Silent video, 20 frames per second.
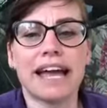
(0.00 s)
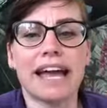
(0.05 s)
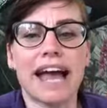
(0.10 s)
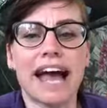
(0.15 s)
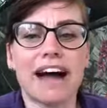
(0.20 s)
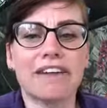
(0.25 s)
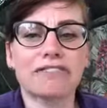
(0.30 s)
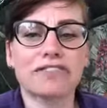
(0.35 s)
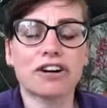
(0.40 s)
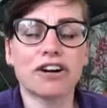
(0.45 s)

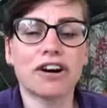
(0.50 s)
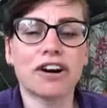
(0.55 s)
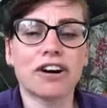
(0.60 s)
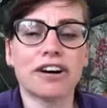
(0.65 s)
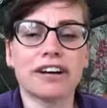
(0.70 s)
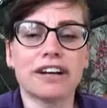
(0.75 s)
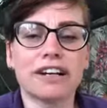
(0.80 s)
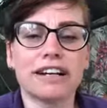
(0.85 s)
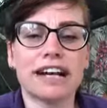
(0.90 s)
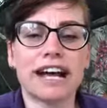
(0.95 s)
I've got
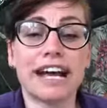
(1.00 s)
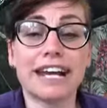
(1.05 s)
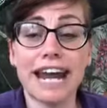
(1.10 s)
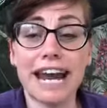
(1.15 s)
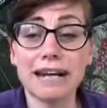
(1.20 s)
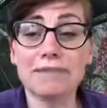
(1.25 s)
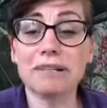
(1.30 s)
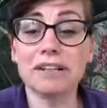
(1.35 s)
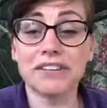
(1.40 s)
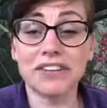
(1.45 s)
an
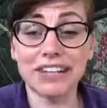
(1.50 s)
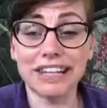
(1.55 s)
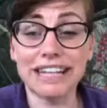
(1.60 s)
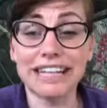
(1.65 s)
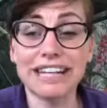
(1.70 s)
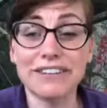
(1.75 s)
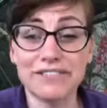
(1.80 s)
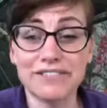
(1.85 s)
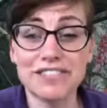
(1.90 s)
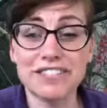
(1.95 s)
animal that
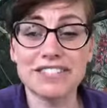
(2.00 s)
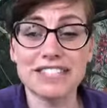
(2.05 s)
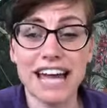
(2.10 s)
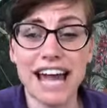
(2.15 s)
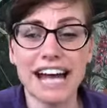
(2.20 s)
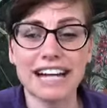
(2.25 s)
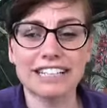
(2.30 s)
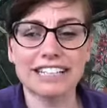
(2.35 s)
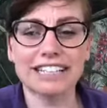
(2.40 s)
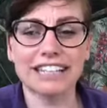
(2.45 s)
lives
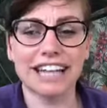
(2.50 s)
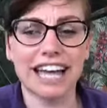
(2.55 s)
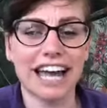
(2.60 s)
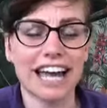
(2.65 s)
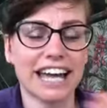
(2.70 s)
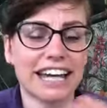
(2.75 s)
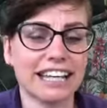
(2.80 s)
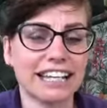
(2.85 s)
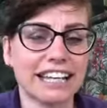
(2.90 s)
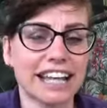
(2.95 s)
actually
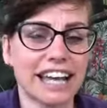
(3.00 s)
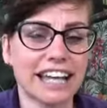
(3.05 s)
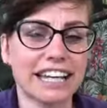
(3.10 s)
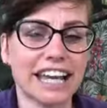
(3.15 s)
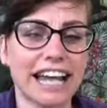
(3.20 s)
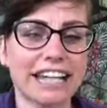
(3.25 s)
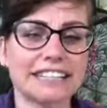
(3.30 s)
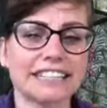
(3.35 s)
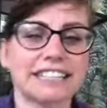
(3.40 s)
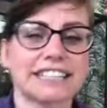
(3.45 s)

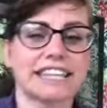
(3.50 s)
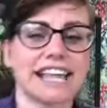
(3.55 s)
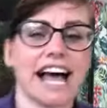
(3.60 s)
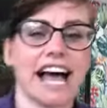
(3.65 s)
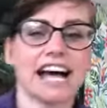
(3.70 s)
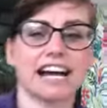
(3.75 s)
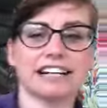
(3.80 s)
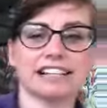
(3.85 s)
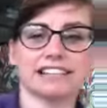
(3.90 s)
against that.